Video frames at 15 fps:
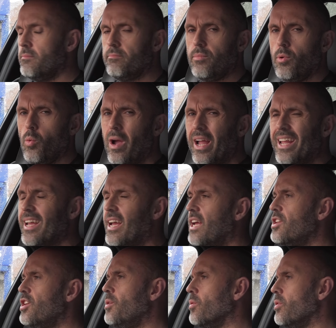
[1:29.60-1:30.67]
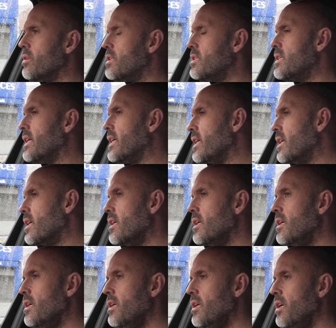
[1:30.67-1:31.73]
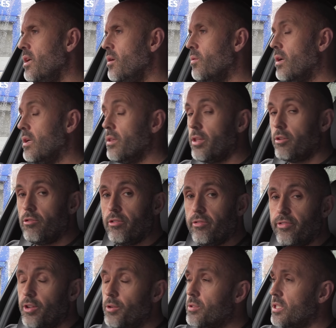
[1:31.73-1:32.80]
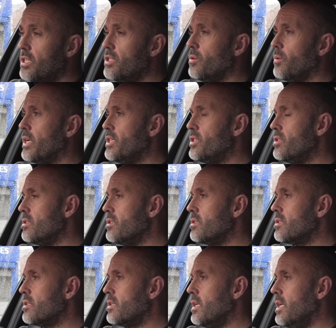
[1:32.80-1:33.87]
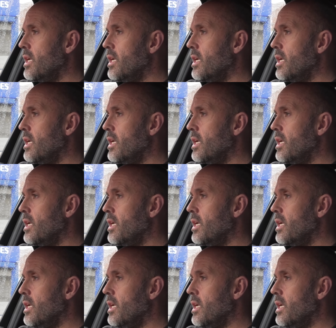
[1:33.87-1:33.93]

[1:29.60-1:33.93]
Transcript: But when can you undertake? Well, there are a few situations.